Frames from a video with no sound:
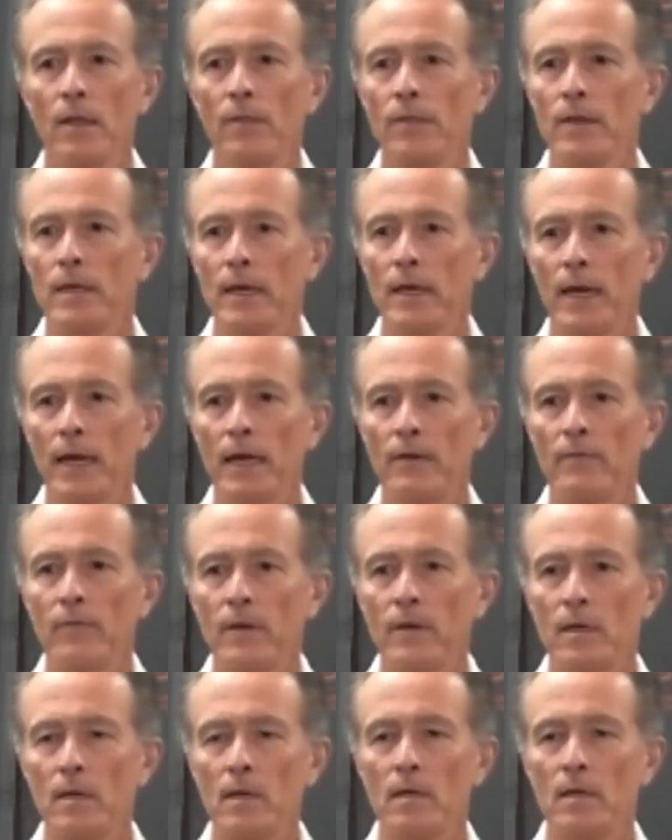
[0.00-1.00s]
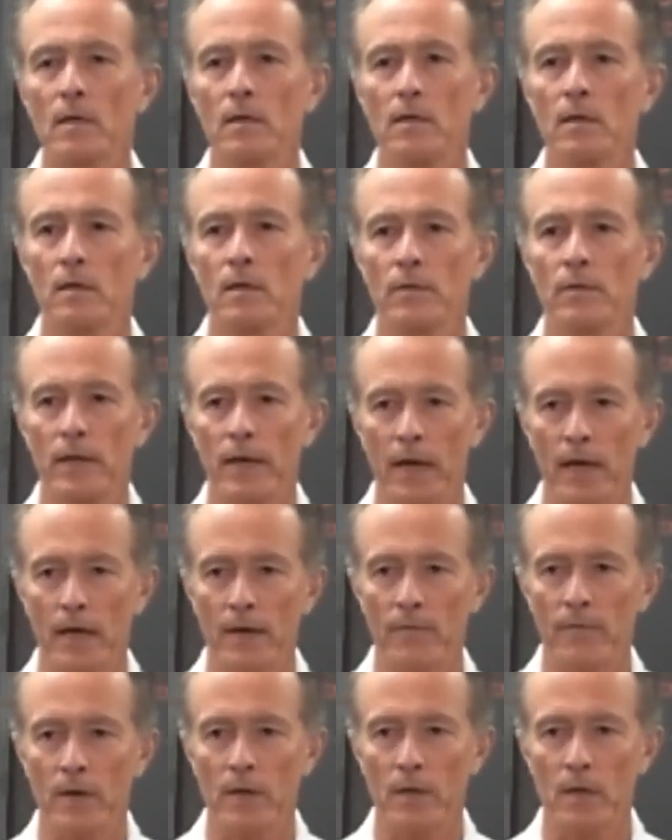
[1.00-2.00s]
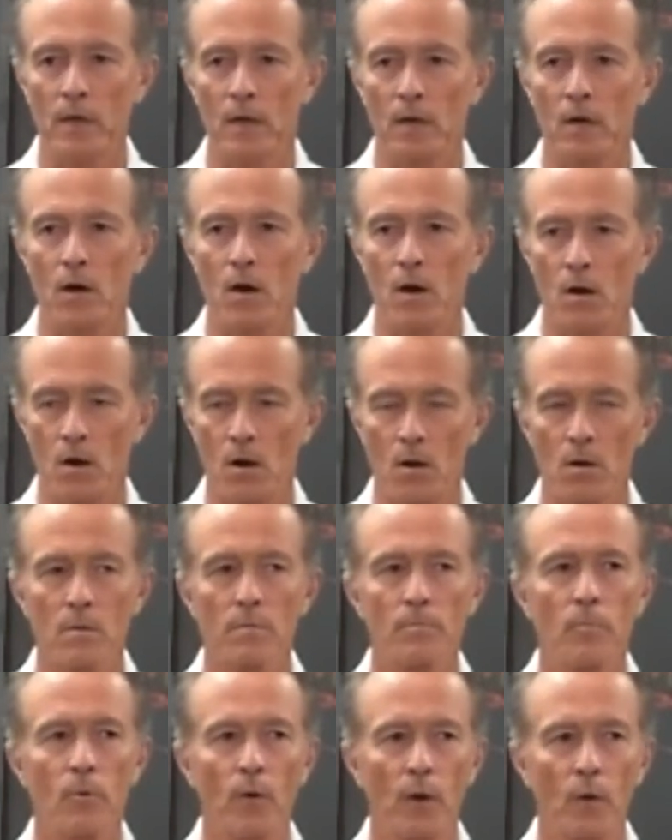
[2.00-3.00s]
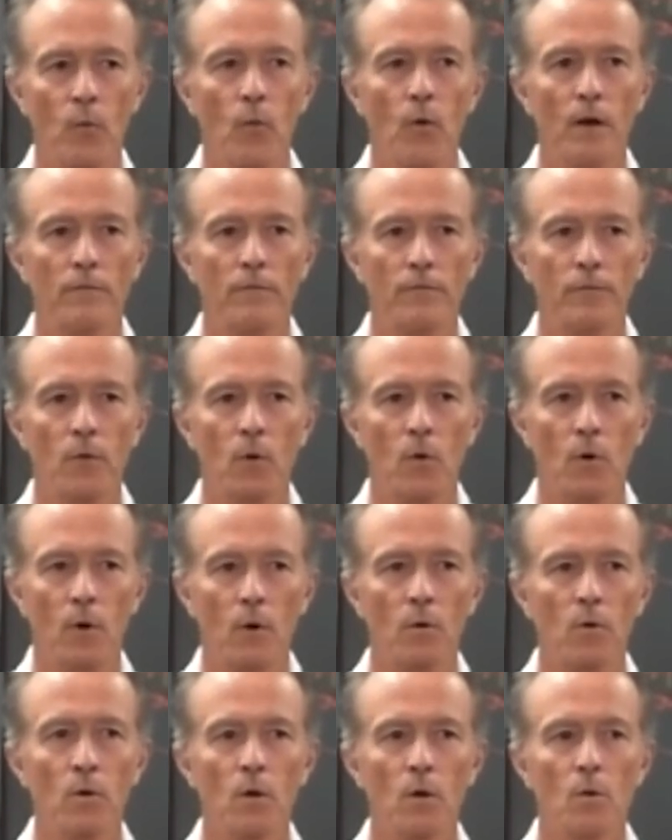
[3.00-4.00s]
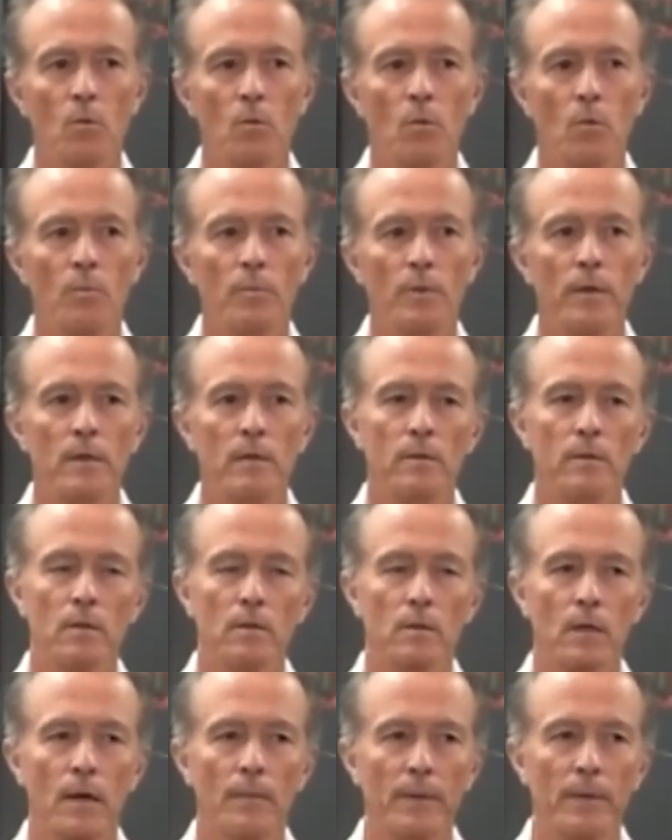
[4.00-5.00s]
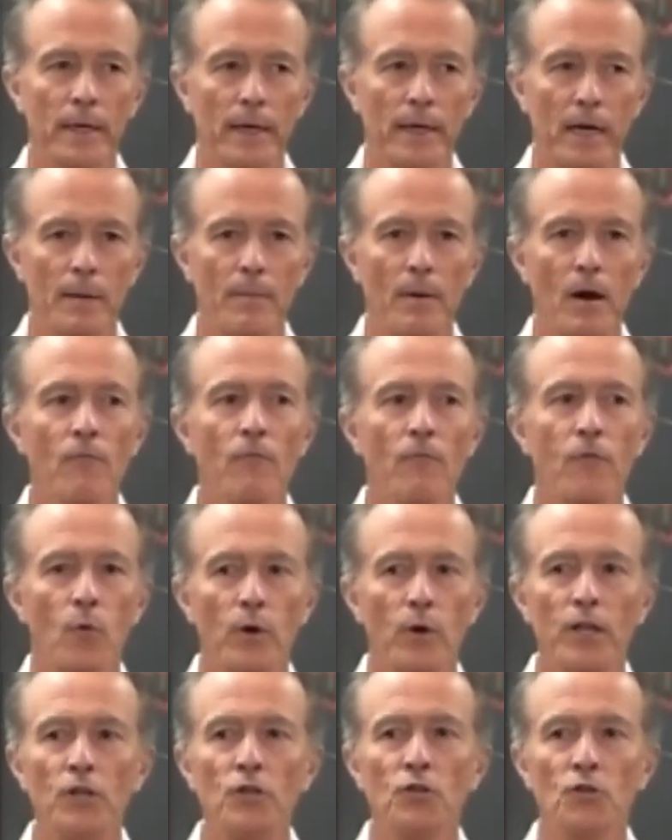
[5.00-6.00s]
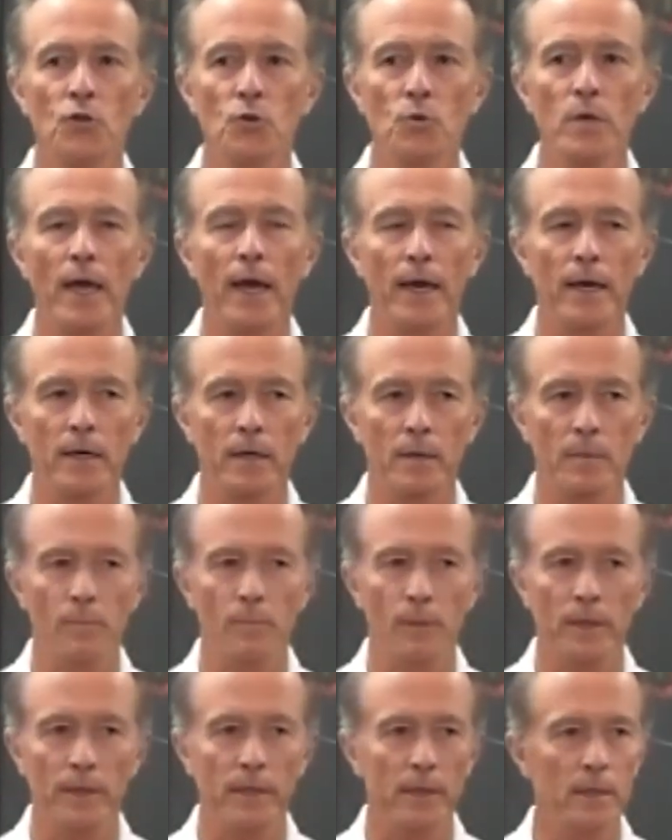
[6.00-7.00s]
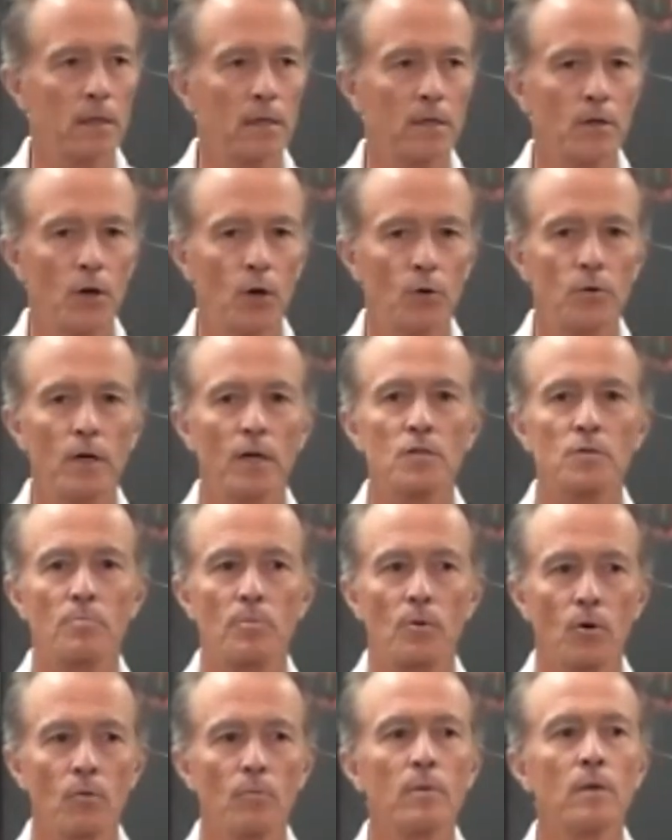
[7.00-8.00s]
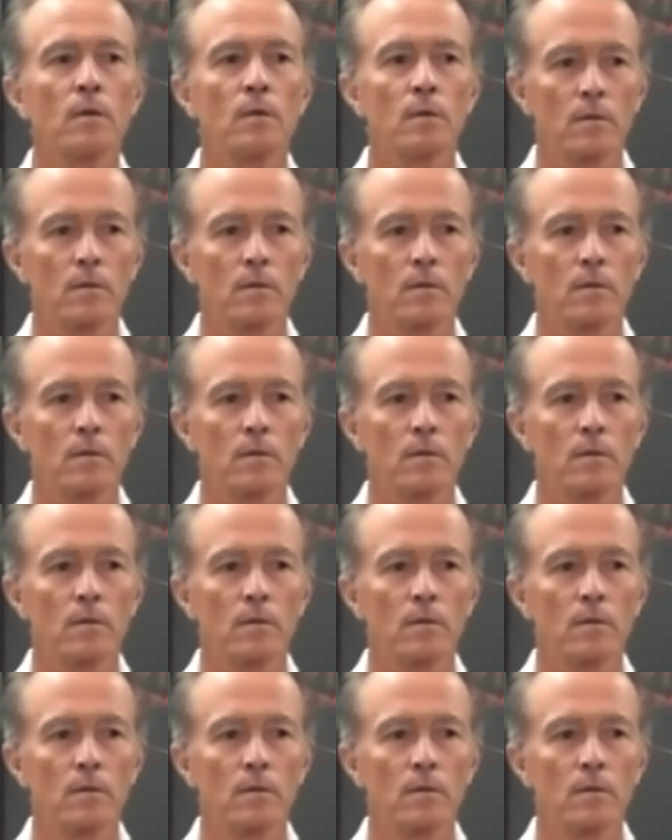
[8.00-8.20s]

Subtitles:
The AVR.14 will be coming in at about 42K complete, no touch probe.